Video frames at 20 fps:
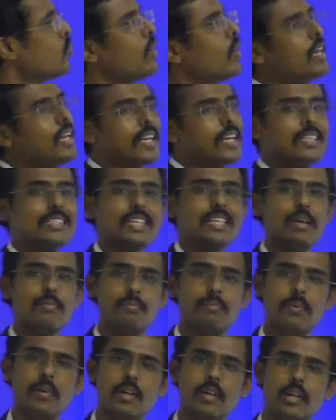one
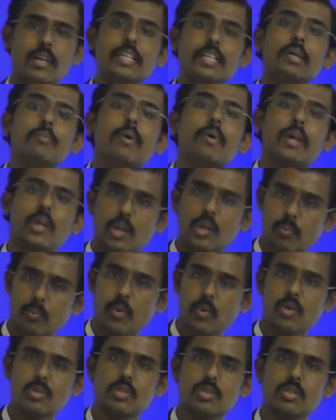example in the
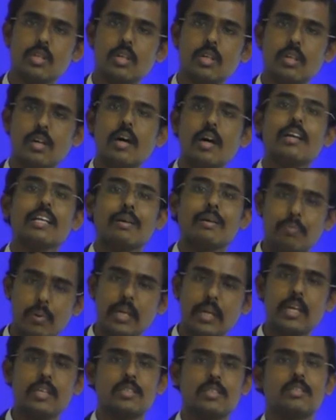microprocessor or
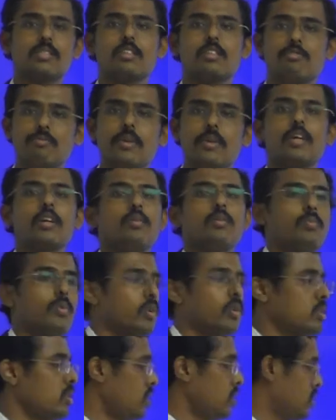applications of
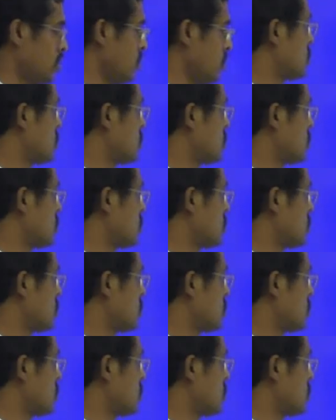microprocessor to